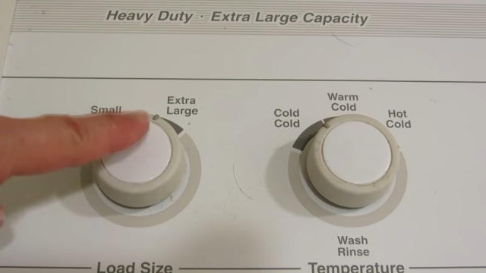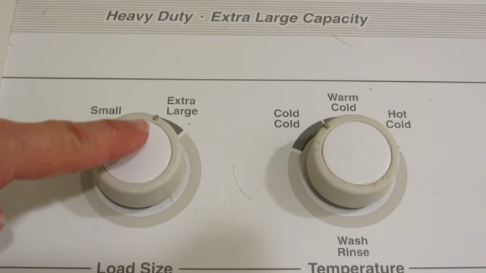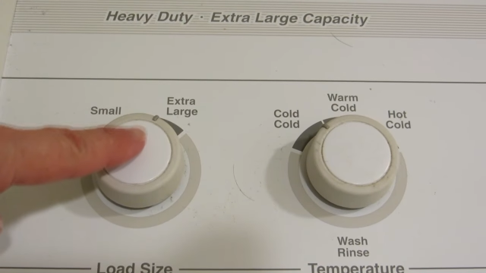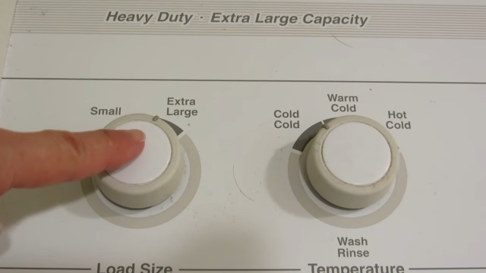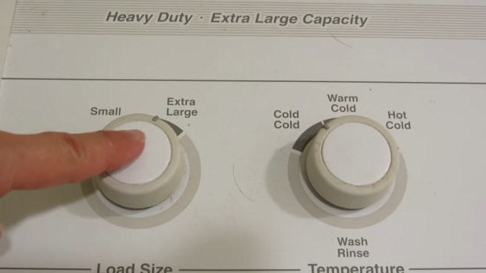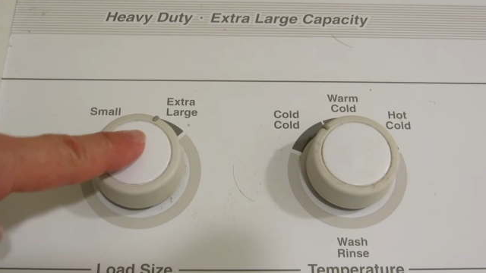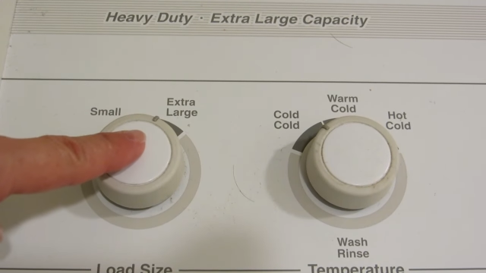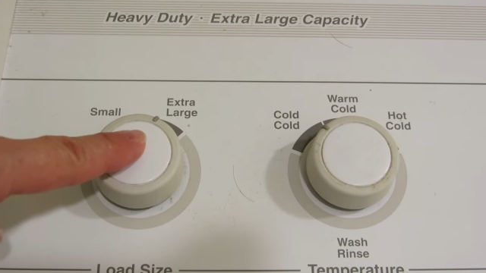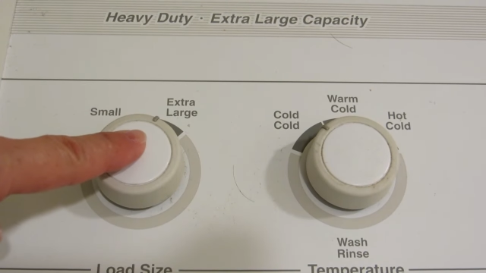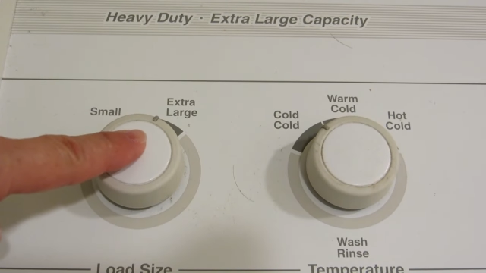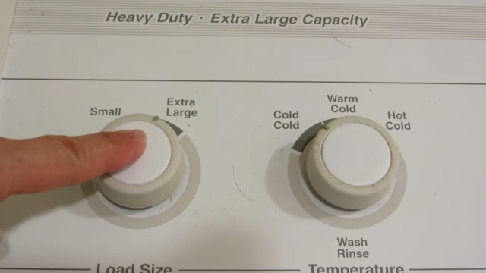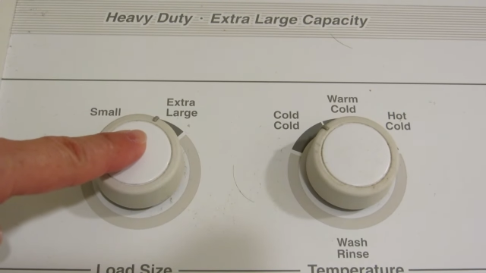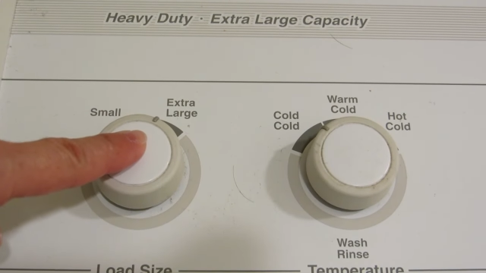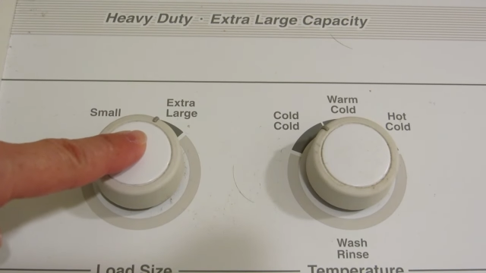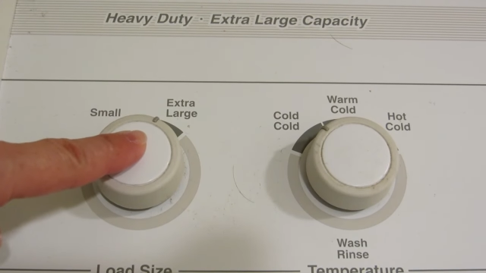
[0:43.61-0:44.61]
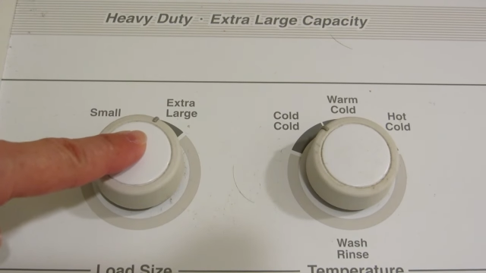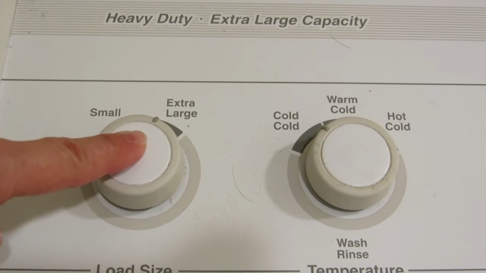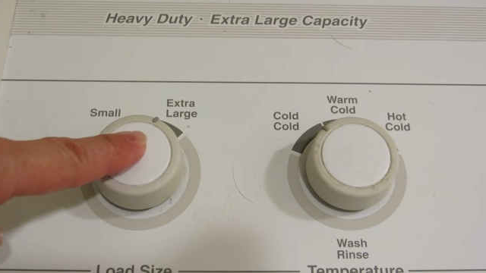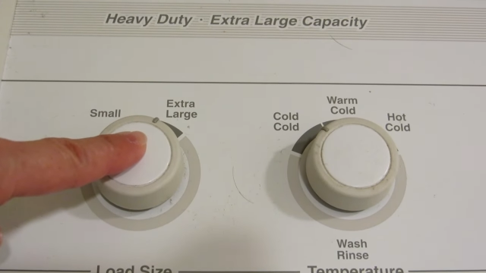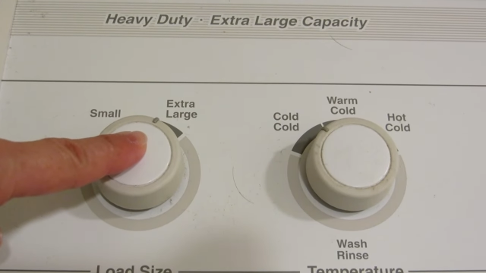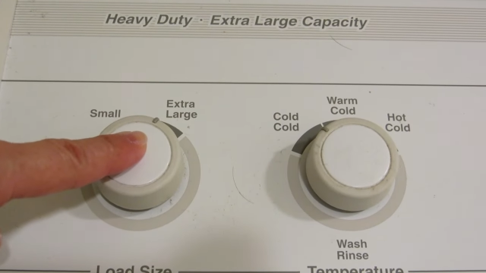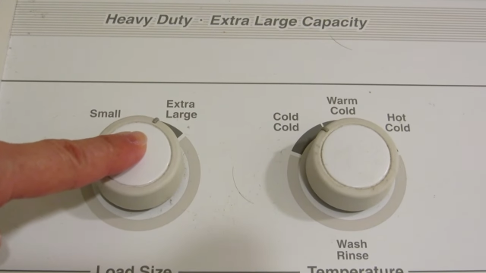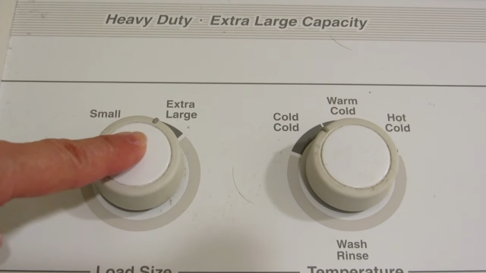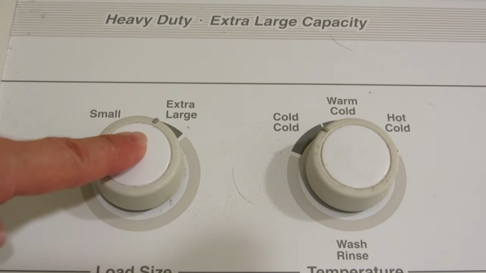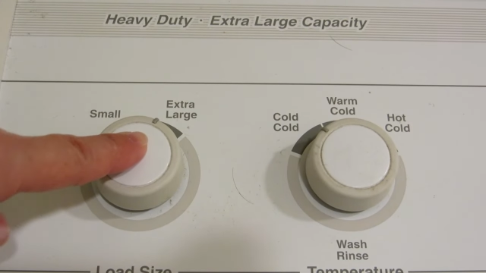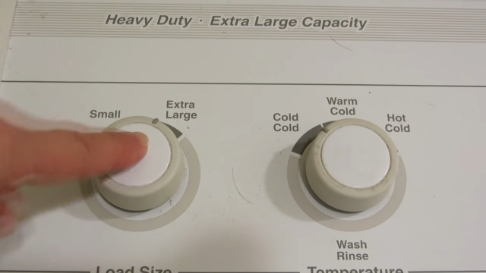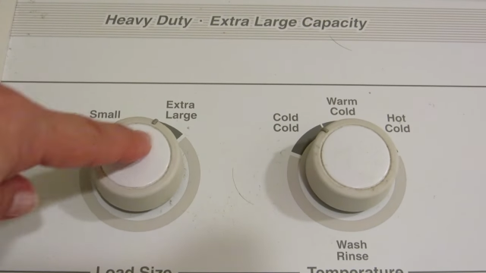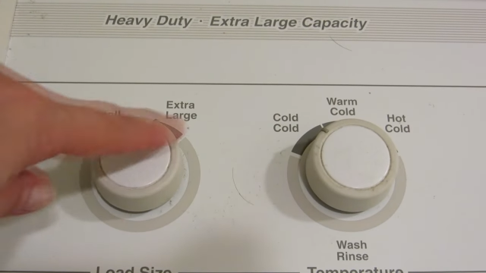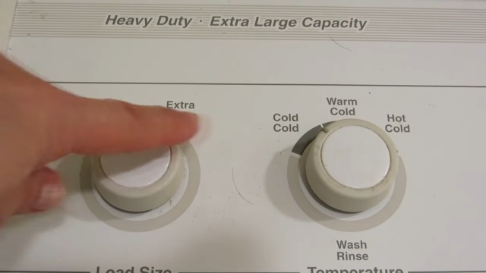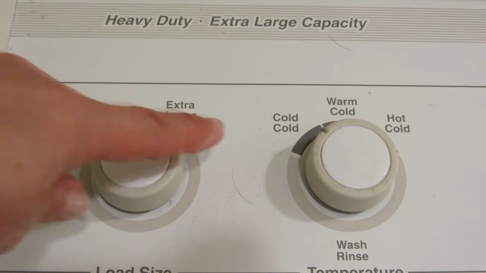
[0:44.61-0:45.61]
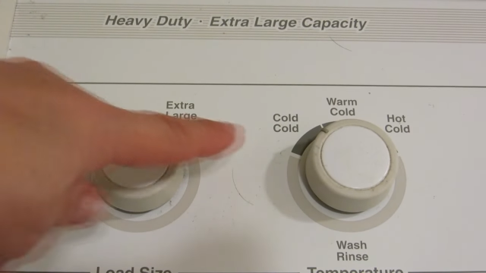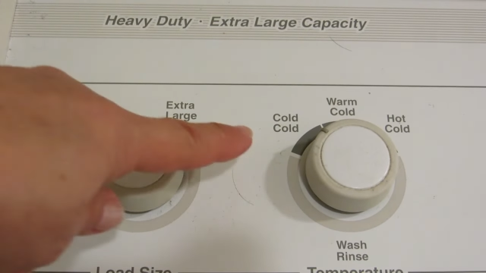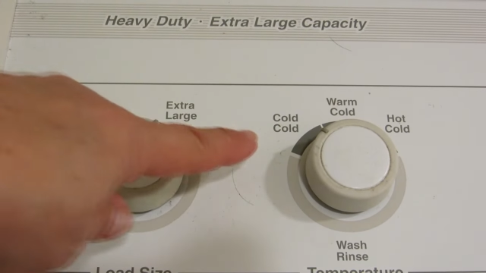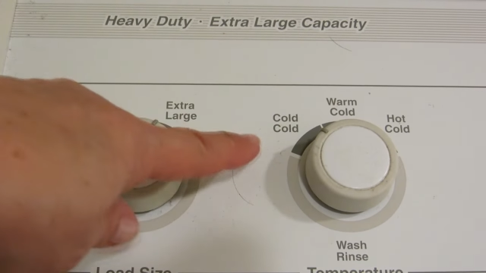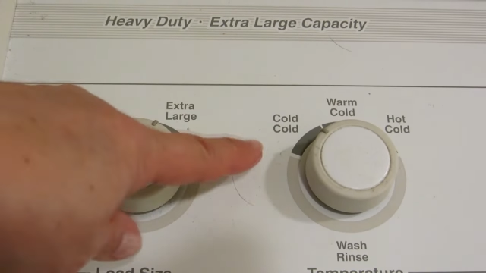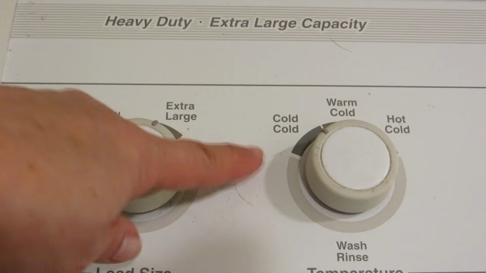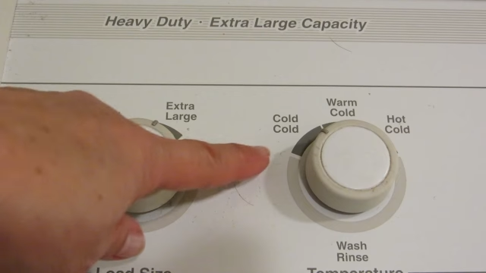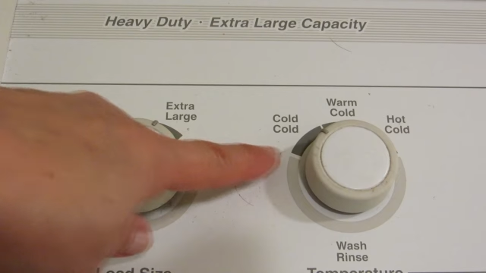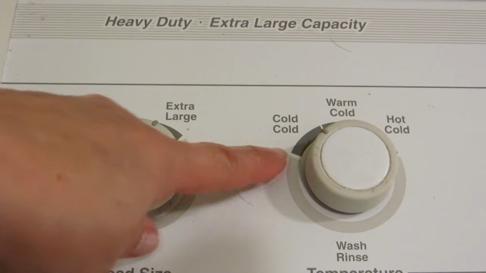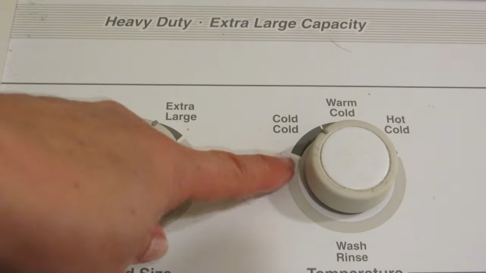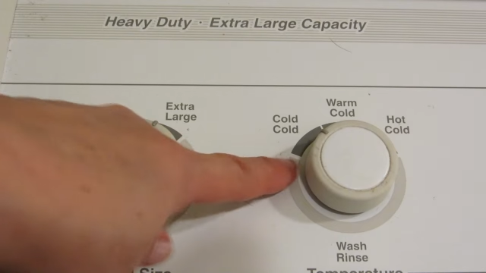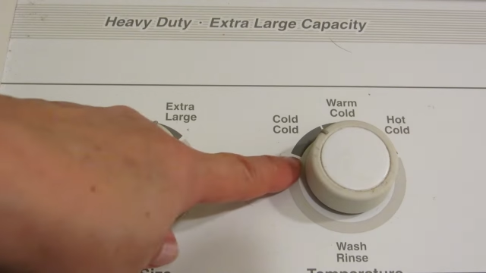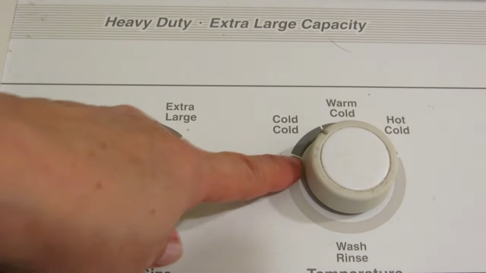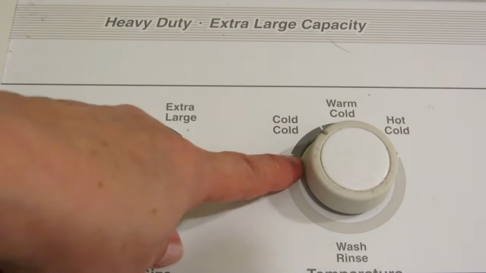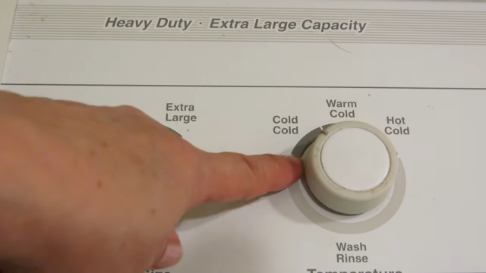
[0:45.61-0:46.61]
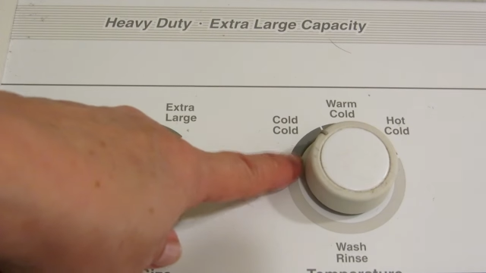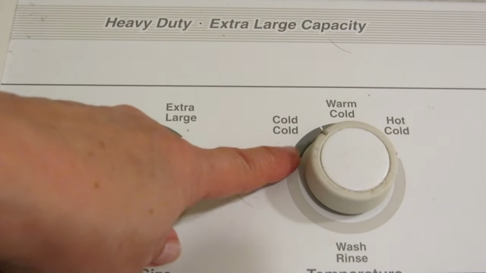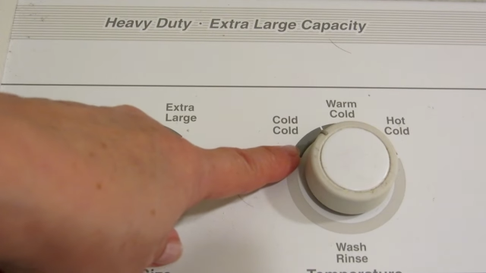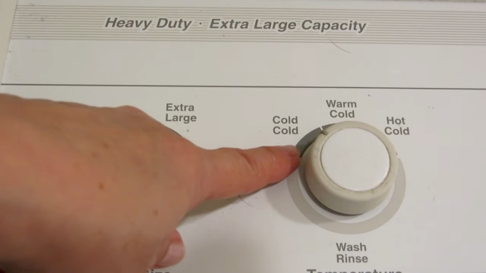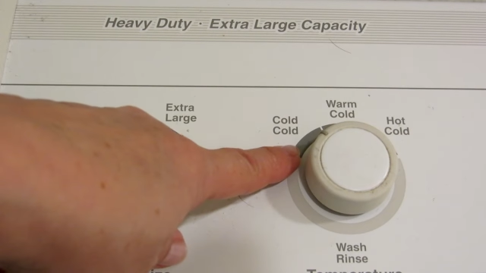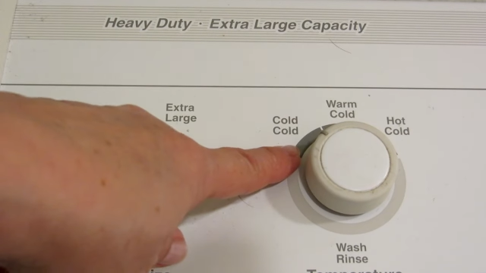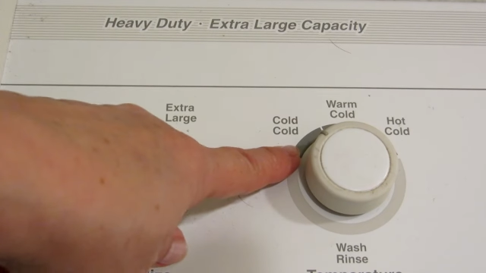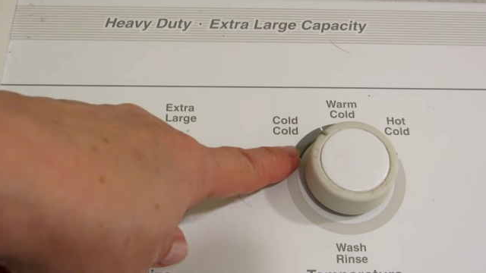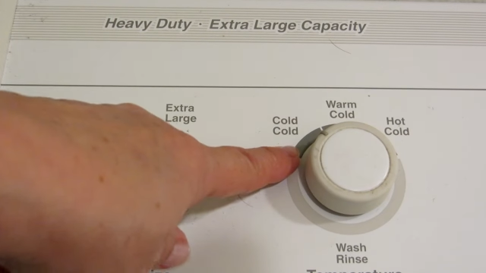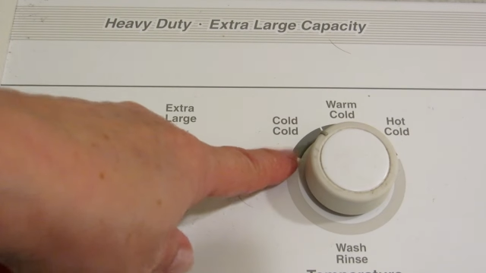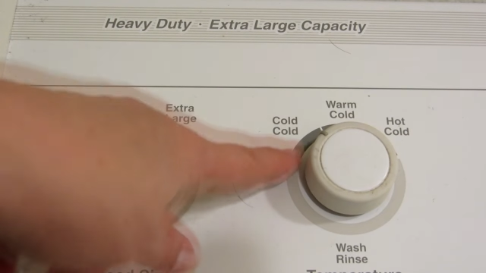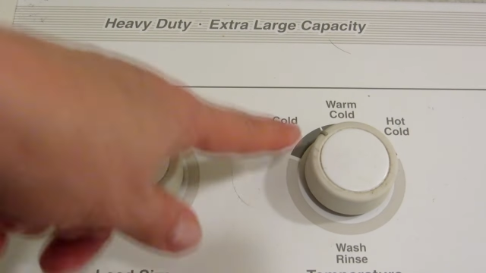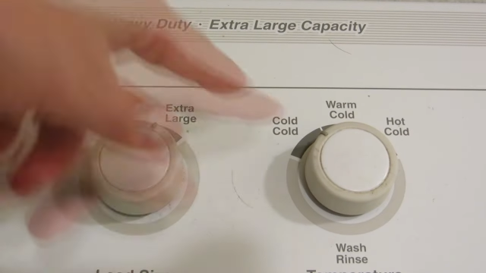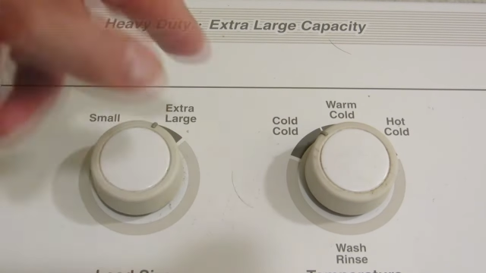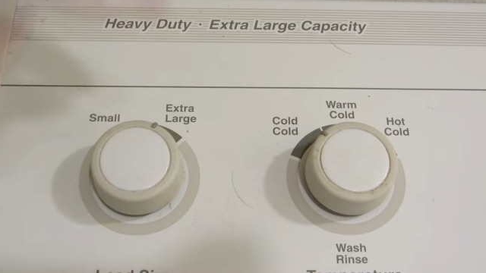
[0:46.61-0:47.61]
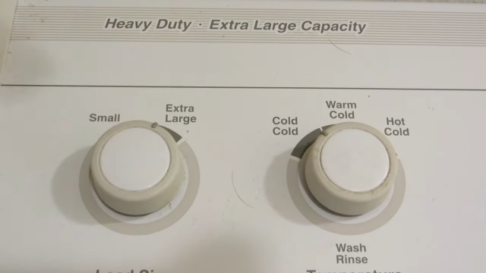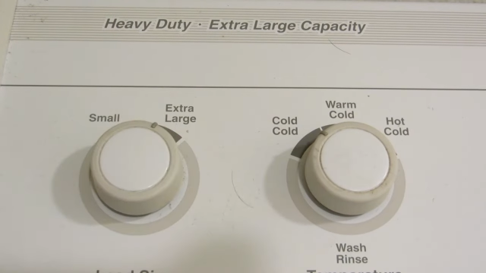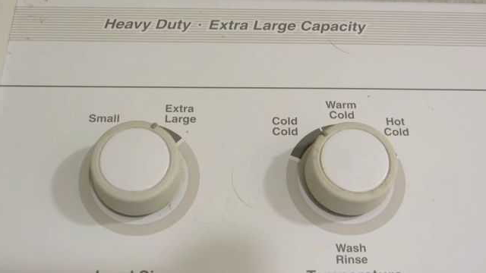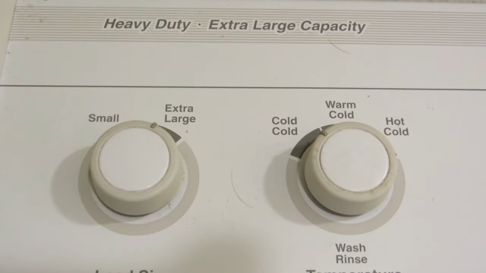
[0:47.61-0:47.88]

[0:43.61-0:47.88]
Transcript: No face is visible, so there are no lips to read.